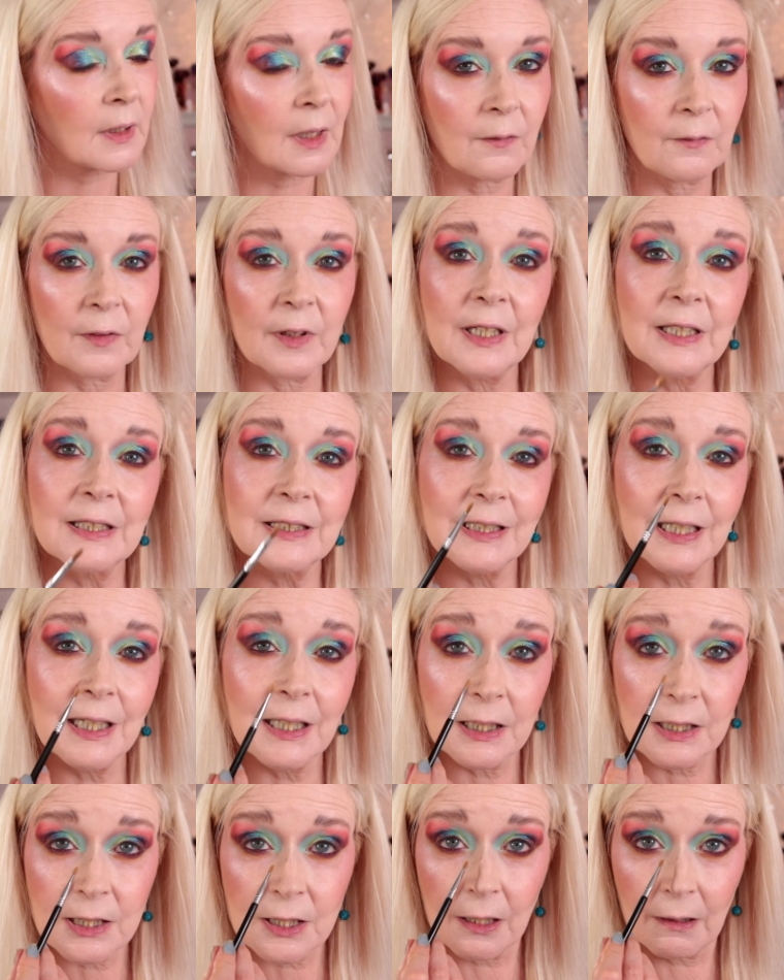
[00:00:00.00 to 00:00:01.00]
For this
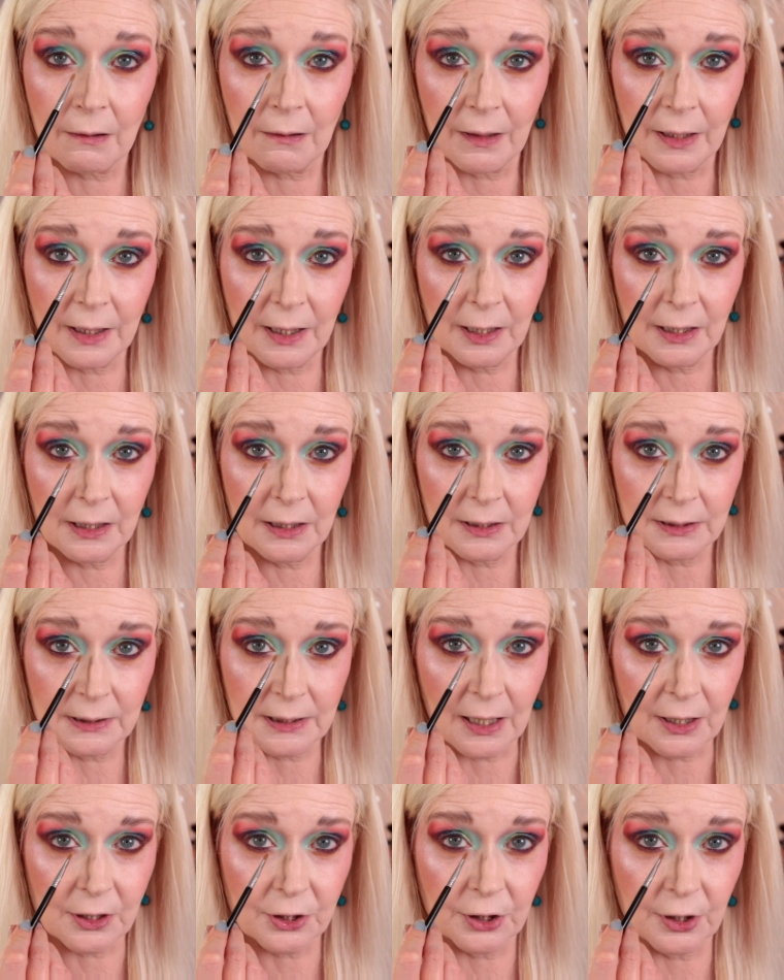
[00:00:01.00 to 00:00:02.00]
little tiny
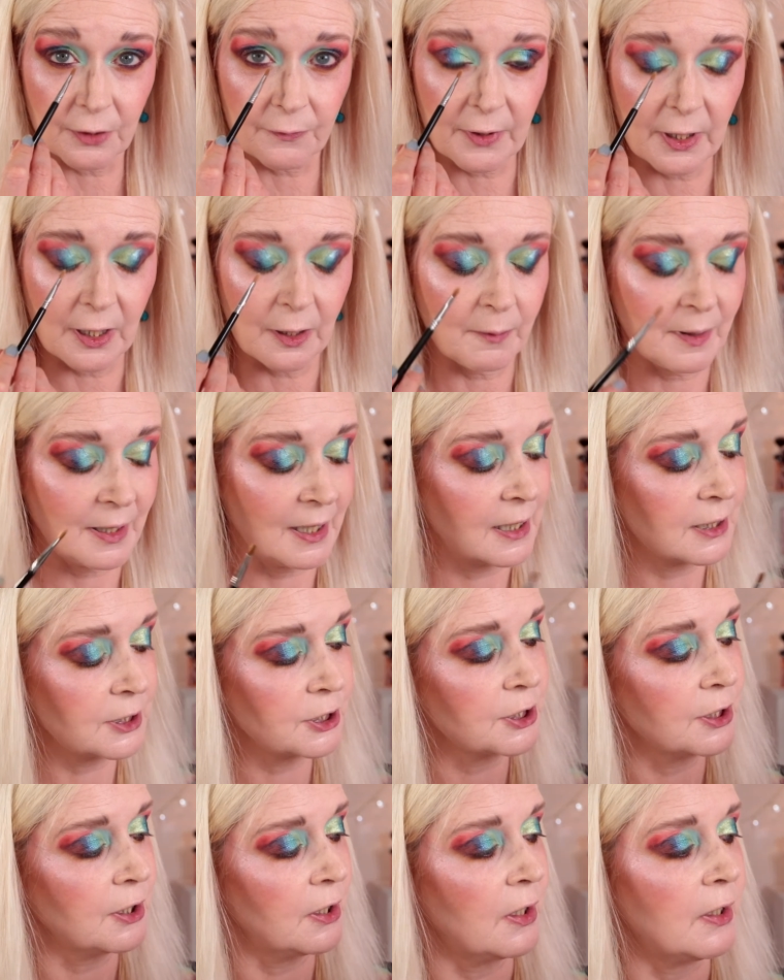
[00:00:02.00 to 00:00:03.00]
section of the lower
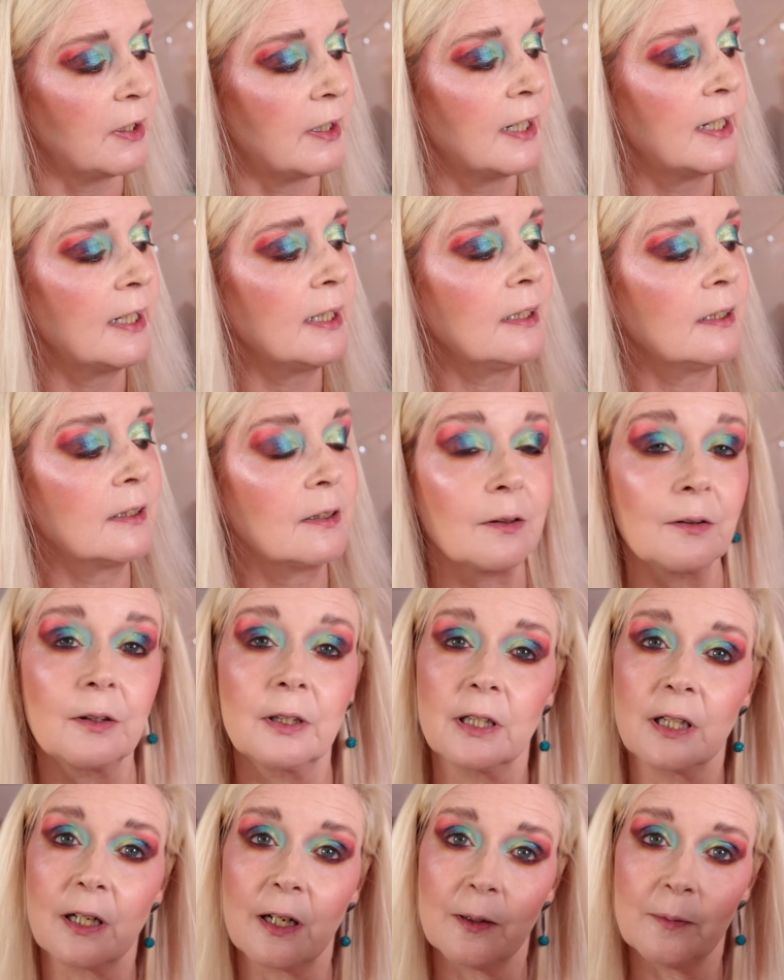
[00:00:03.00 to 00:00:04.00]
lash line, I'm going
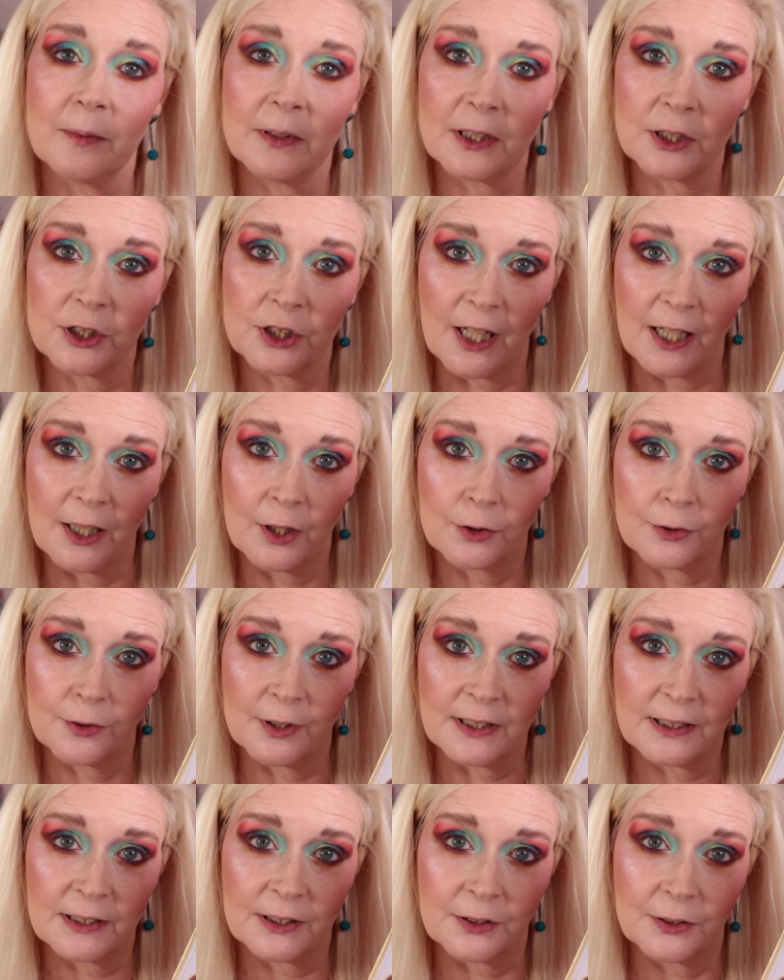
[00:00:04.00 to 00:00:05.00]
to go in with the shade
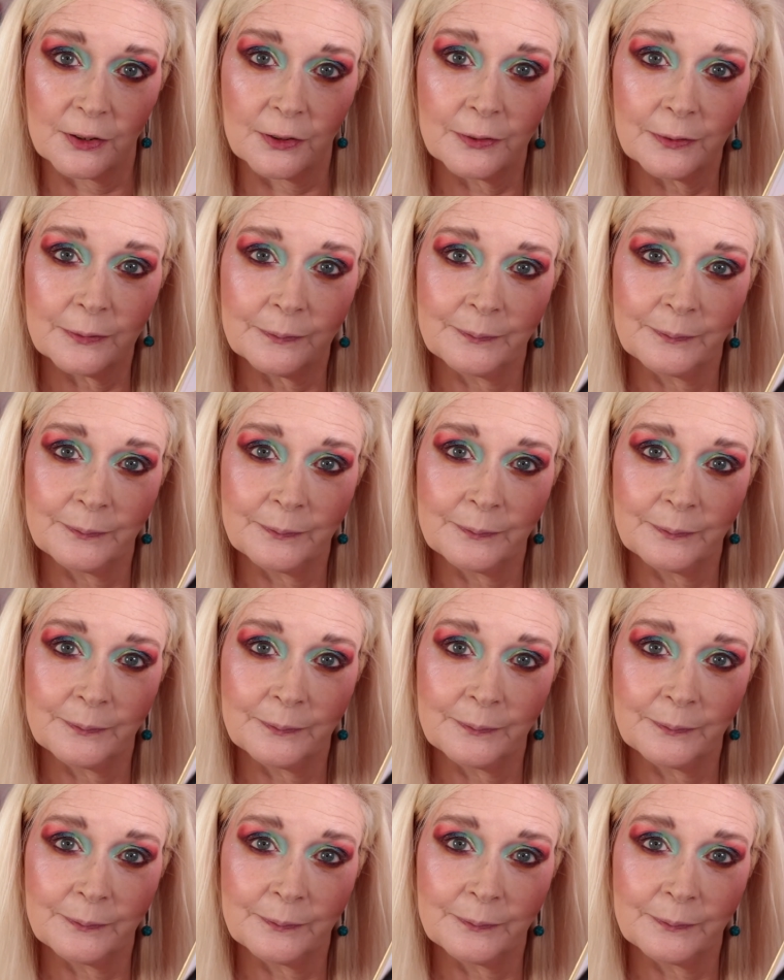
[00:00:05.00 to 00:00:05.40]
Crystal